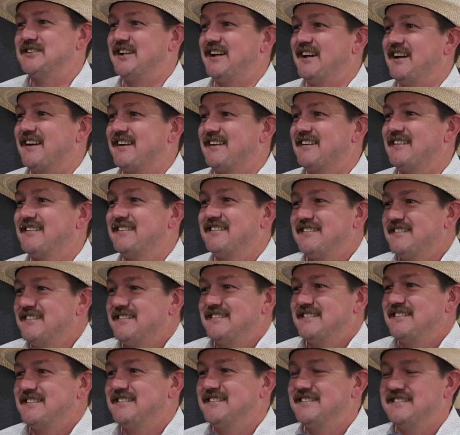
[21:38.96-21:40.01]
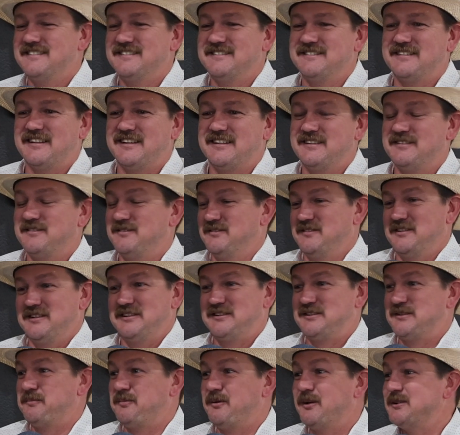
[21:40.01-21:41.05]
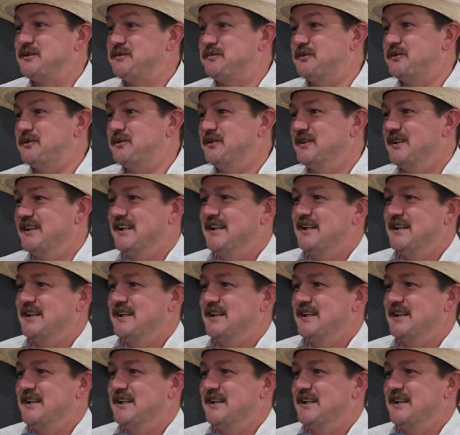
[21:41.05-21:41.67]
it's like, it's the principle.